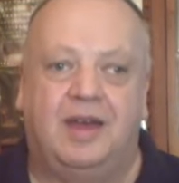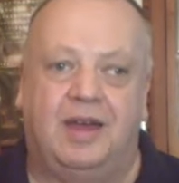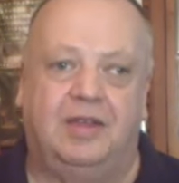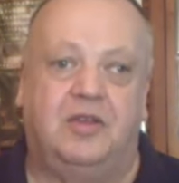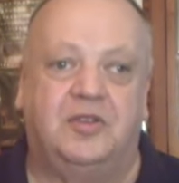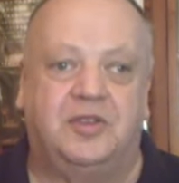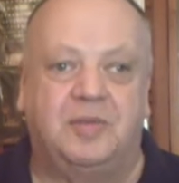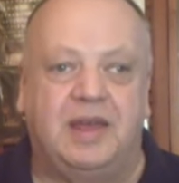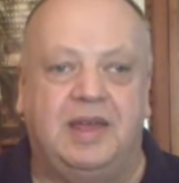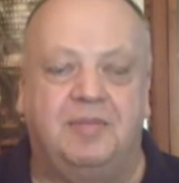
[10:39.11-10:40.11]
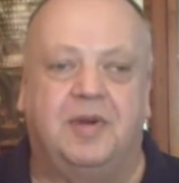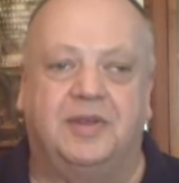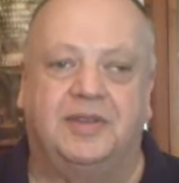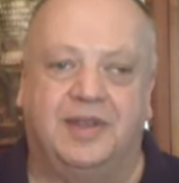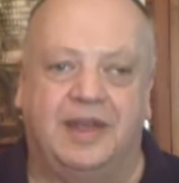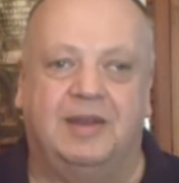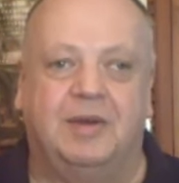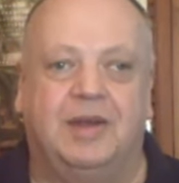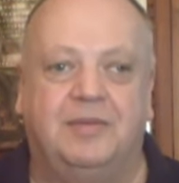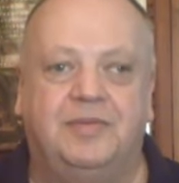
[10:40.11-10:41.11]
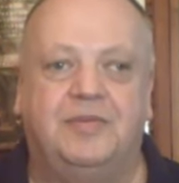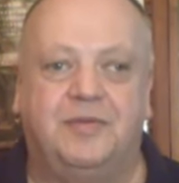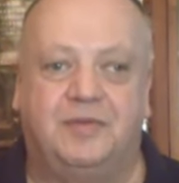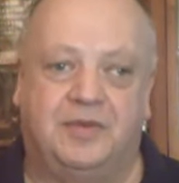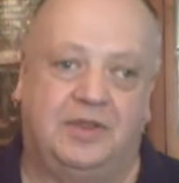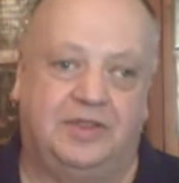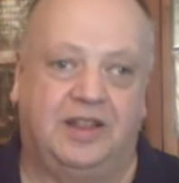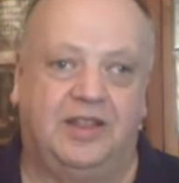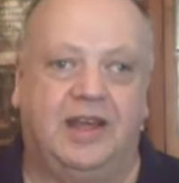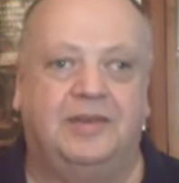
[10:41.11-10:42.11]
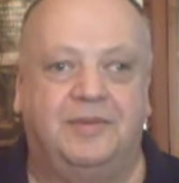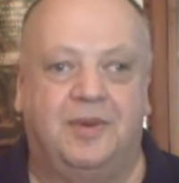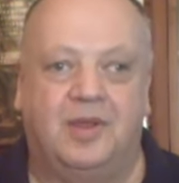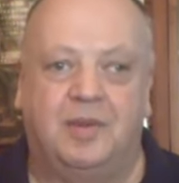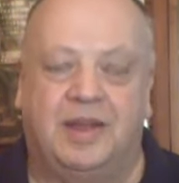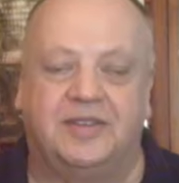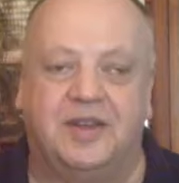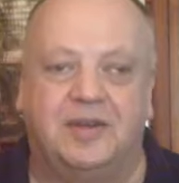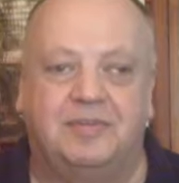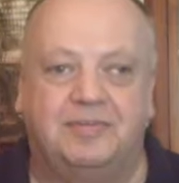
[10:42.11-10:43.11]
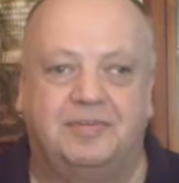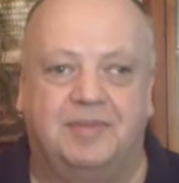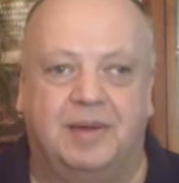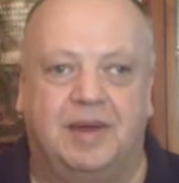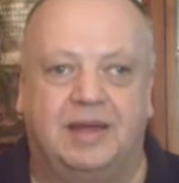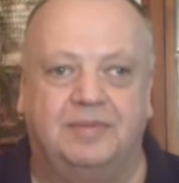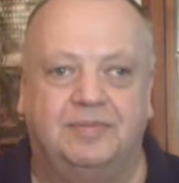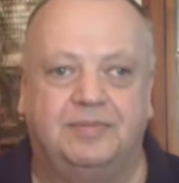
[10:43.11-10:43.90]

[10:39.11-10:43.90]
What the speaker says: it used to be, but anyway, until then, all the best now. Bye bye.